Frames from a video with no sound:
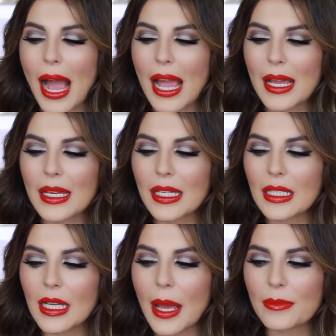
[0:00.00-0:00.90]

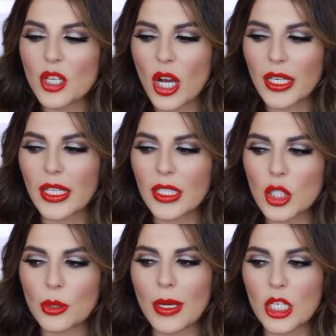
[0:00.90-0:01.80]
I am talking
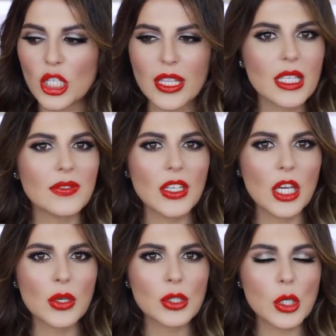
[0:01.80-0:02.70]
too much in this
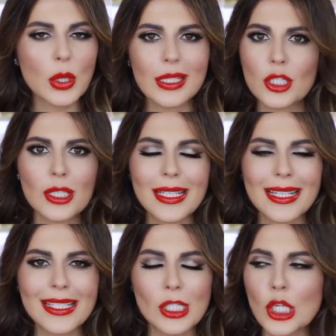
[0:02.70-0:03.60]
video, so let's just
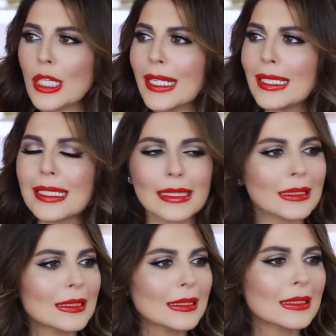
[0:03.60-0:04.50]
get started.
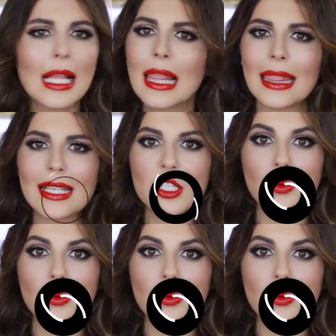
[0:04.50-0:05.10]
Let's